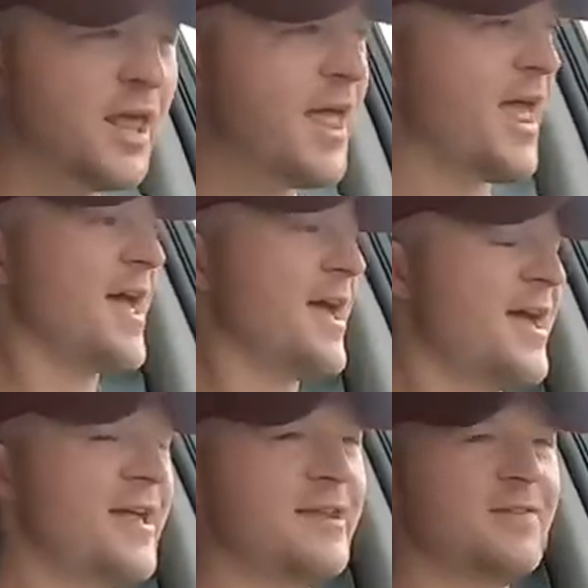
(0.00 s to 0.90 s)

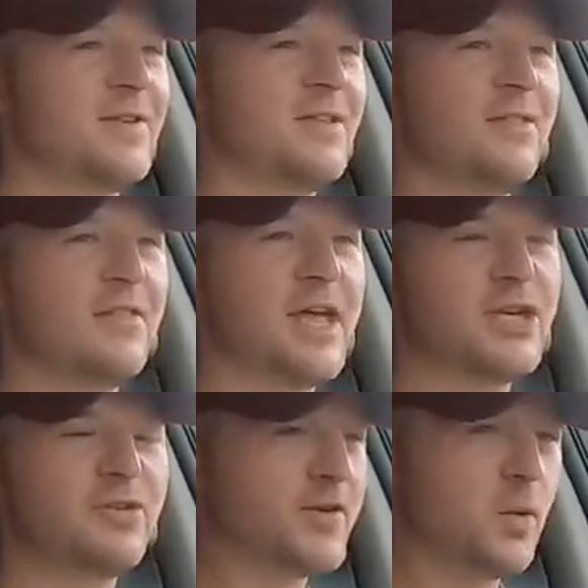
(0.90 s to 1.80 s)
And then
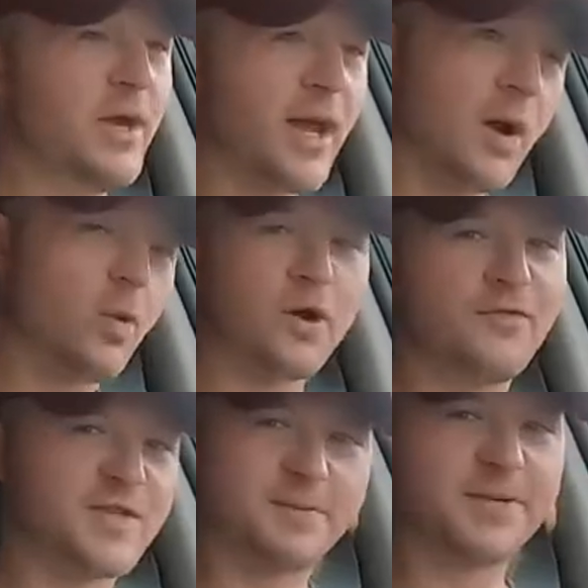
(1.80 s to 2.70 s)
during the week I work for
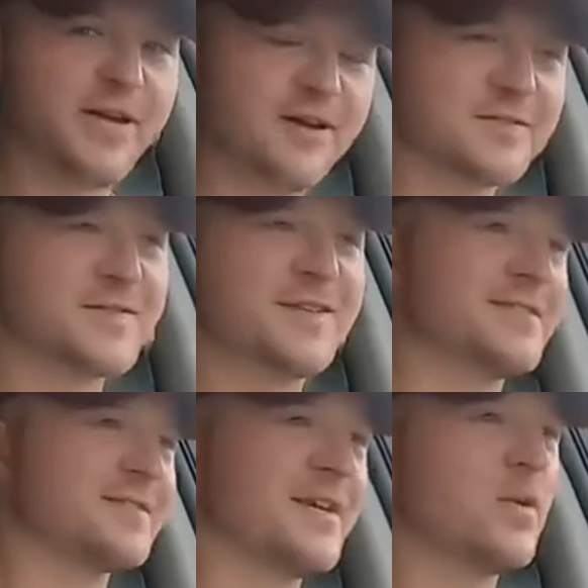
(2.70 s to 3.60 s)
somebody else.
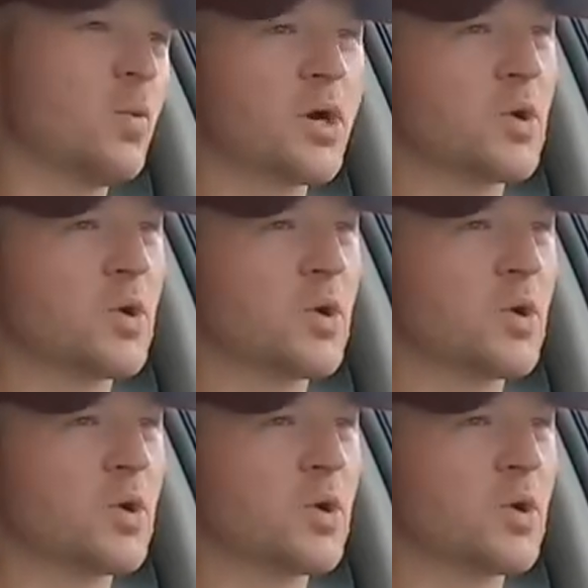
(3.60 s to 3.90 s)
It's like work.